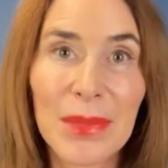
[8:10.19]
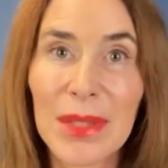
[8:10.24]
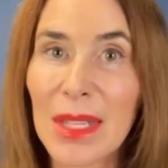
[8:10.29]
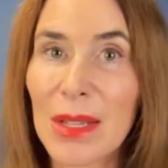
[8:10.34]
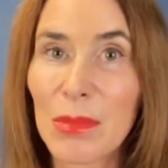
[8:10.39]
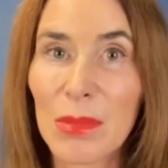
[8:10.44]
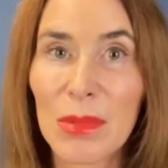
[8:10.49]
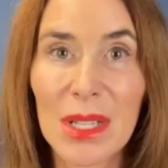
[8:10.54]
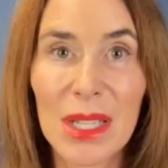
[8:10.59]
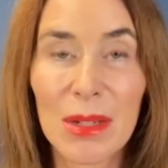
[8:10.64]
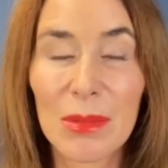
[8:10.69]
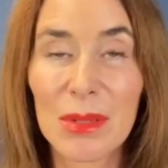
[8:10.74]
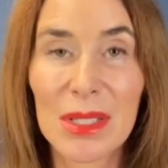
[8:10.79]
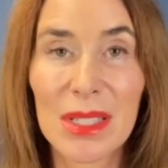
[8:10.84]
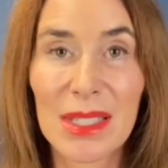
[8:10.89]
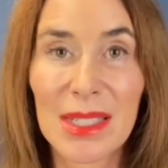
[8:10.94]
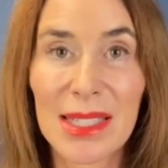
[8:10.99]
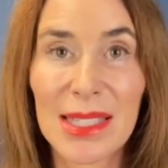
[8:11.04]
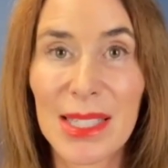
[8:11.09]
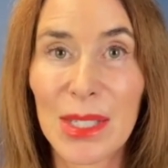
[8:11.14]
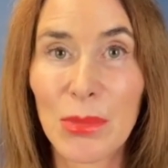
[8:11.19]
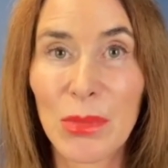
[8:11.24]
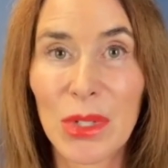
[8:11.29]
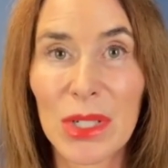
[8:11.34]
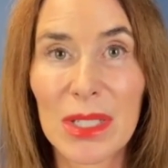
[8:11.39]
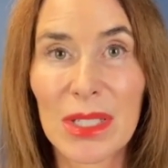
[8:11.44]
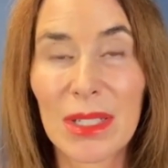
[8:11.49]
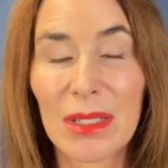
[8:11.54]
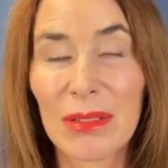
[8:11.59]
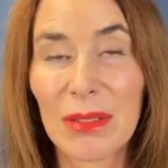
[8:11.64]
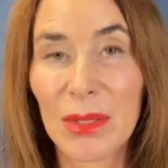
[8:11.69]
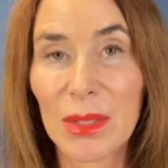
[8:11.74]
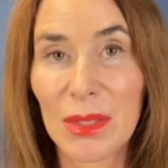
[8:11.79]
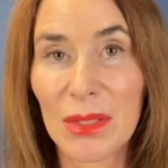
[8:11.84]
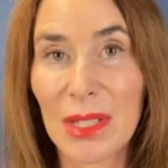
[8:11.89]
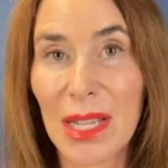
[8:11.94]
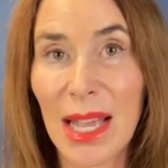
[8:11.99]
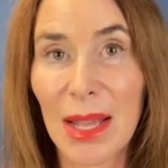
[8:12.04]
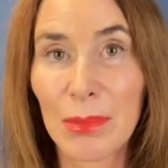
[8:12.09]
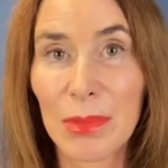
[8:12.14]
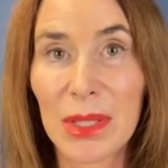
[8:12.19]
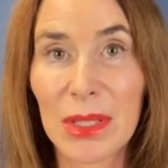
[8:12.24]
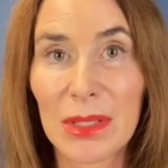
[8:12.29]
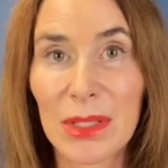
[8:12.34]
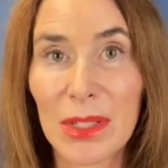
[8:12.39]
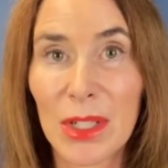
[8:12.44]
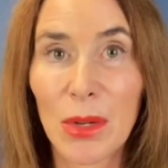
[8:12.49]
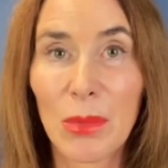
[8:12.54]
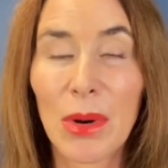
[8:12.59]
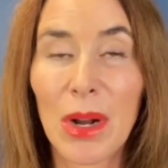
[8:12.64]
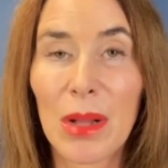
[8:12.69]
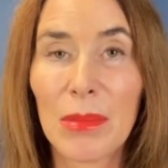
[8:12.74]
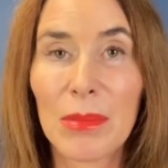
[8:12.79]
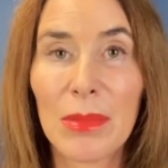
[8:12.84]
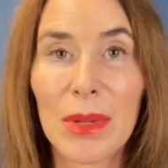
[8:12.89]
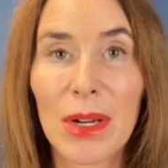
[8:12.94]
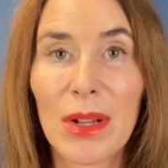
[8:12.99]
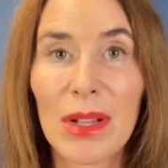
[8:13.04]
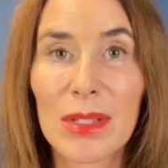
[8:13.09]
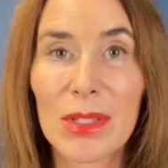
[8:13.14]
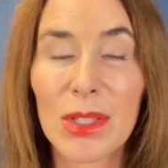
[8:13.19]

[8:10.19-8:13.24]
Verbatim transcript: it, it, was easy breezy. It was absolutely no problem at all.